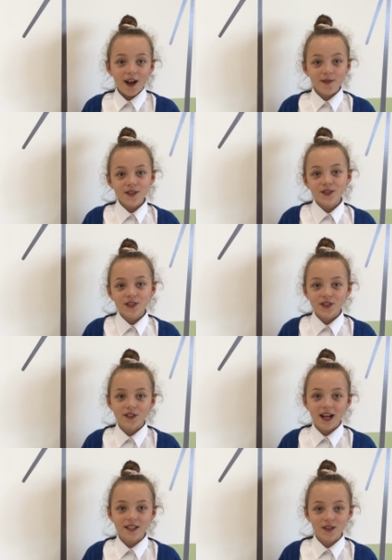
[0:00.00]
Our
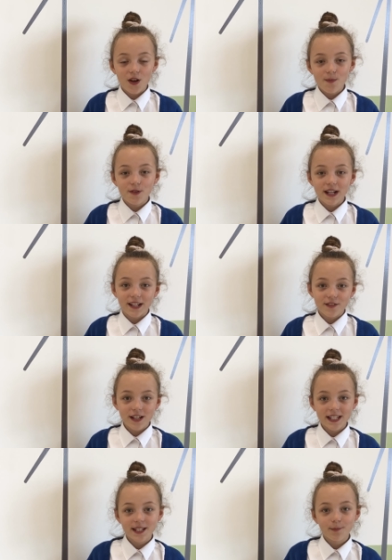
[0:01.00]
school has a lot more
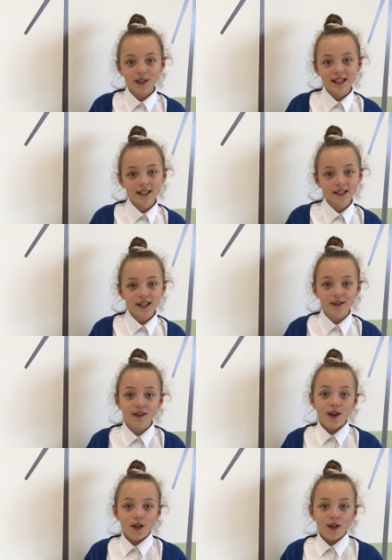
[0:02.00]
interesting places and